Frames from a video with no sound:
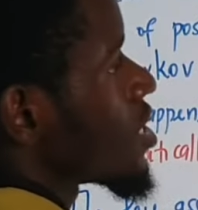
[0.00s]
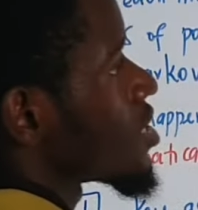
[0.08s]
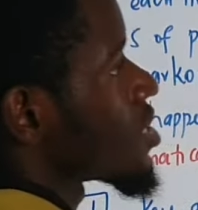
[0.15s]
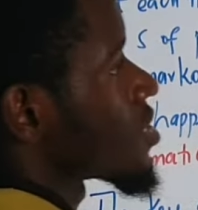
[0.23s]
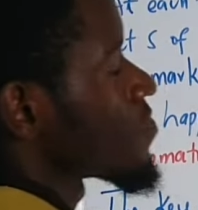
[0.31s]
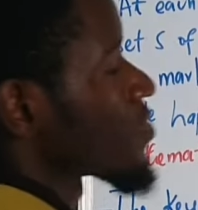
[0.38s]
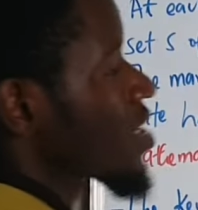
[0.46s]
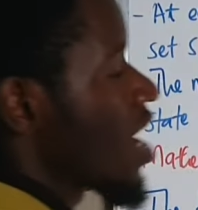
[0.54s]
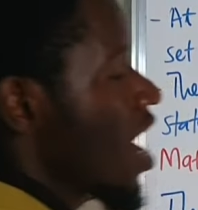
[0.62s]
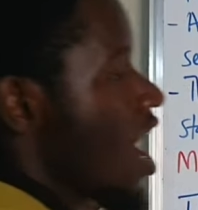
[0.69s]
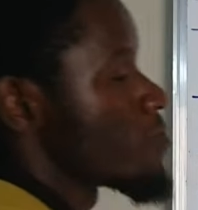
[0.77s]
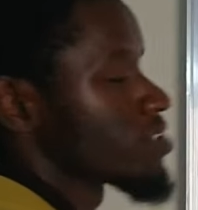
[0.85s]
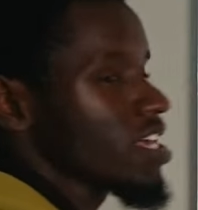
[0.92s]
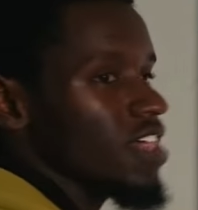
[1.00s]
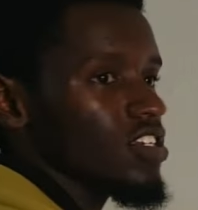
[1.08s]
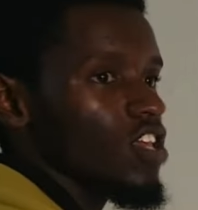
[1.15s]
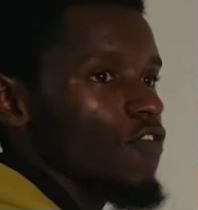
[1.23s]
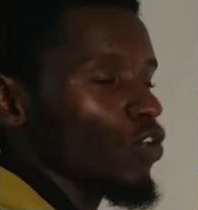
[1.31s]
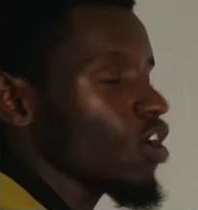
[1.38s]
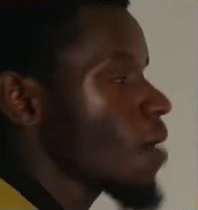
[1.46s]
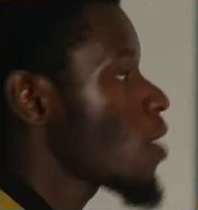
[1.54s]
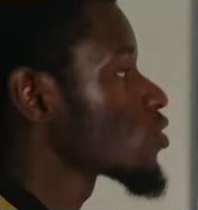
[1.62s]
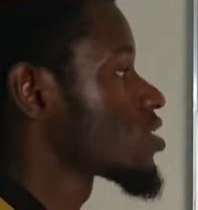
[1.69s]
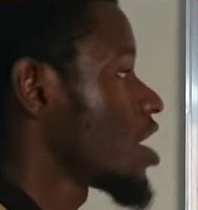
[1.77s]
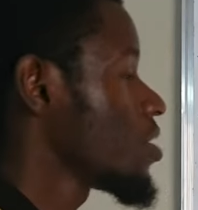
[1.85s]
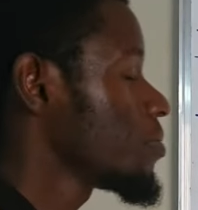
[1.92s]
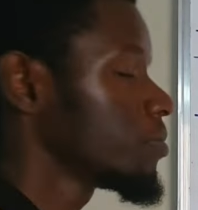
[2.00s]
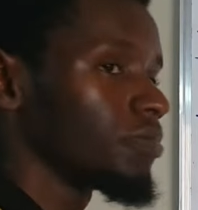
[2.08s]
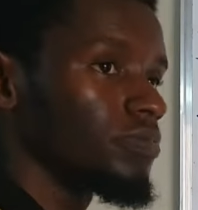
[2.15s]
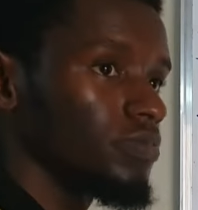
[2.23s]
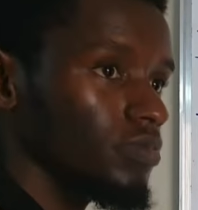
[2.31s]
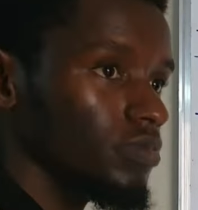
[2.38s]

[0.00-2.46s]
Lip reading: S. I'm saying that if we're talking about time,